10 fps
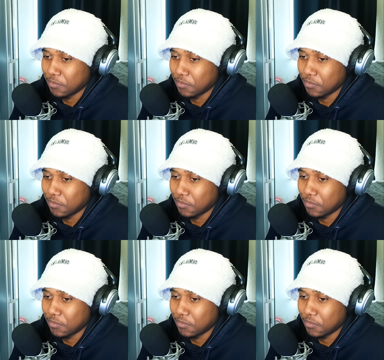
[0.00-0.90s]

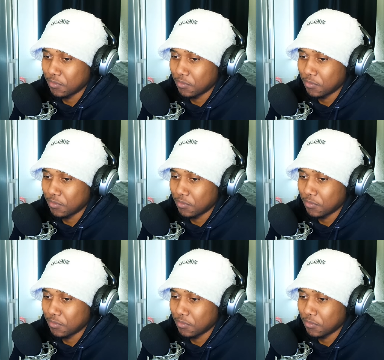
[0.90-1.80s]

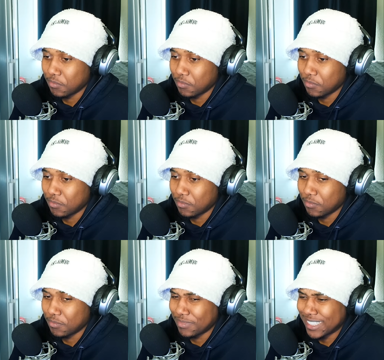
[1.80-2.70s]

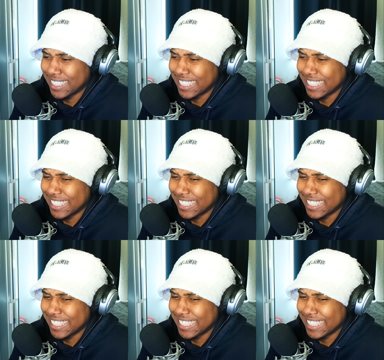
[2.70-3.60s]

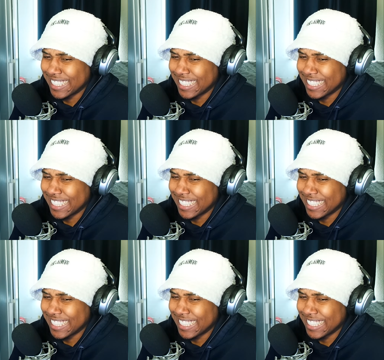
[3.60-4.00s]
No one is speaking in this clip.